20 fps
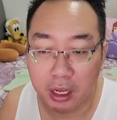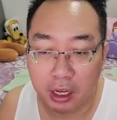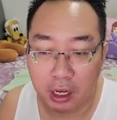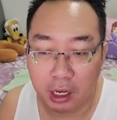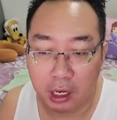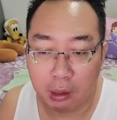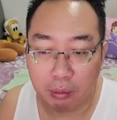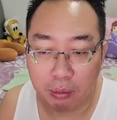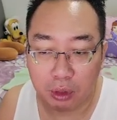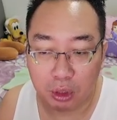
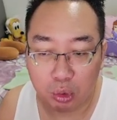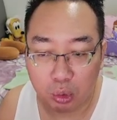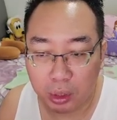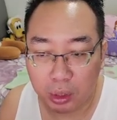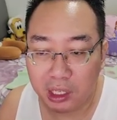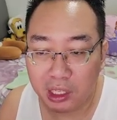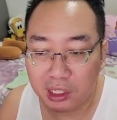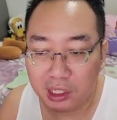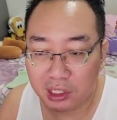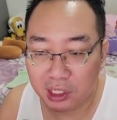The
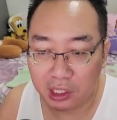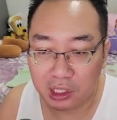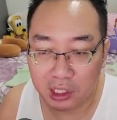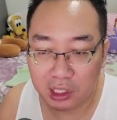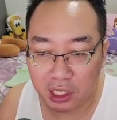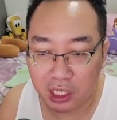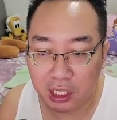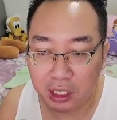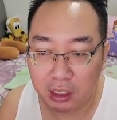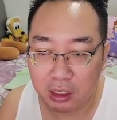
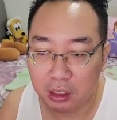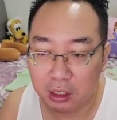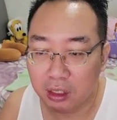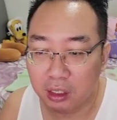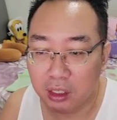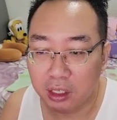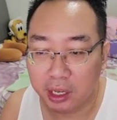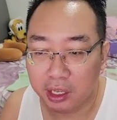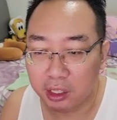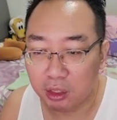2060
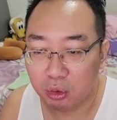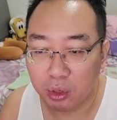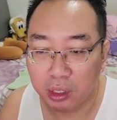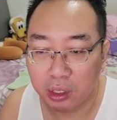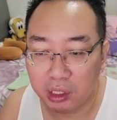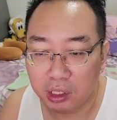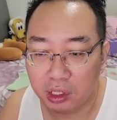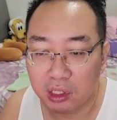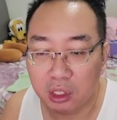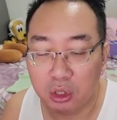and the
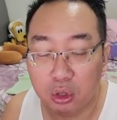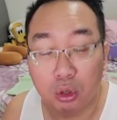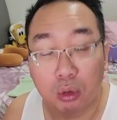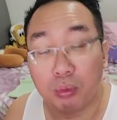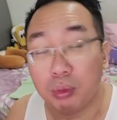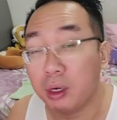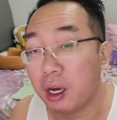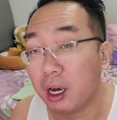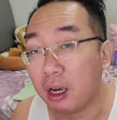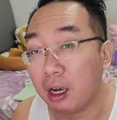2060
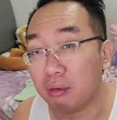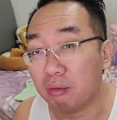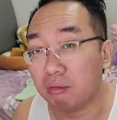Super are